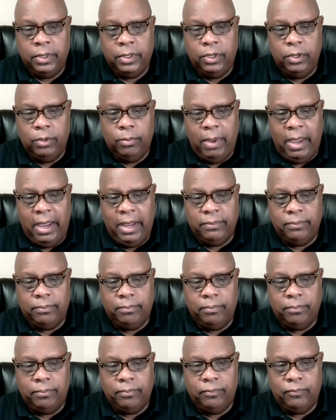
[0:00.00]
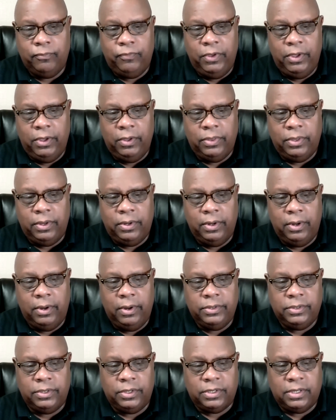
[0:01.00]
you might feel that there
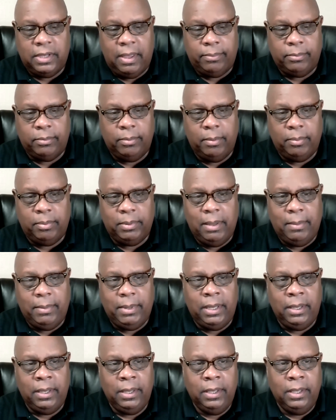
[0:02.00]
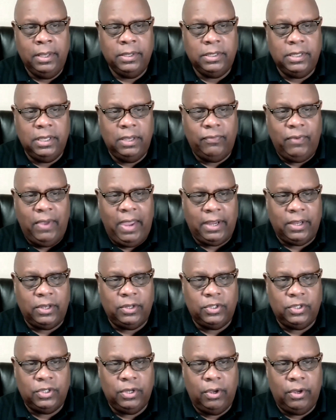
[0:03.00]
is a supplement. But let me see if I can
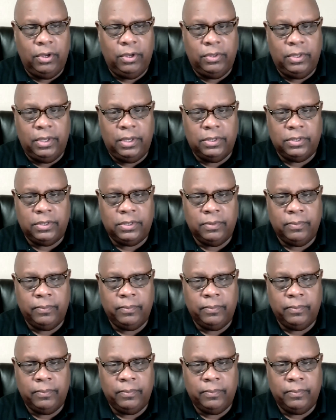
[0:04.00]
show you this.